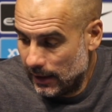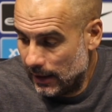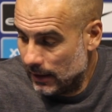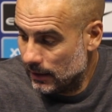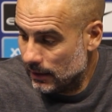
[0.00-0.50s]

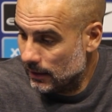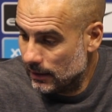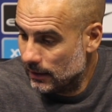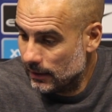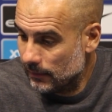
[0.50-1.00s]

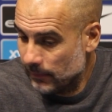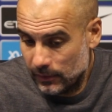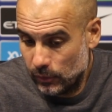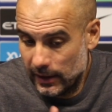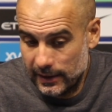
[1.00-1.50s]

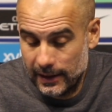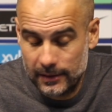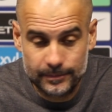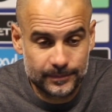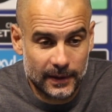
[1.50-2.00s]
But we are
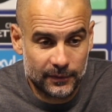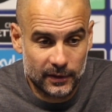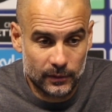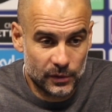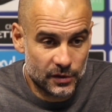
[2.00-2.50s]
there
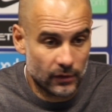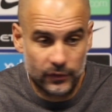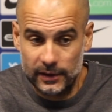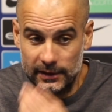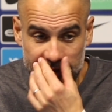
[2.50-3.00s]
after we
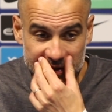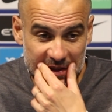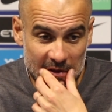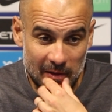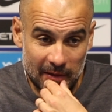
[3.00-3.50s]
suffer this
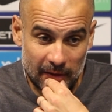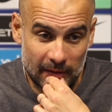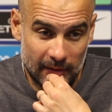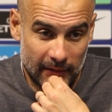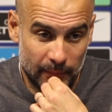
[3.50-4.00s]
season
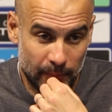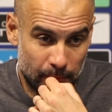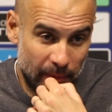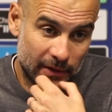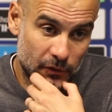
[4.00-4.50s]

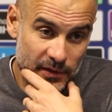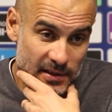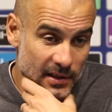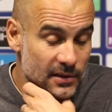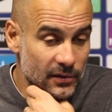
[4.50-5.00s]
and part of the
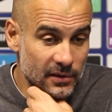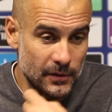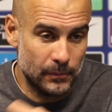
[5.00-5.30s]
seasons,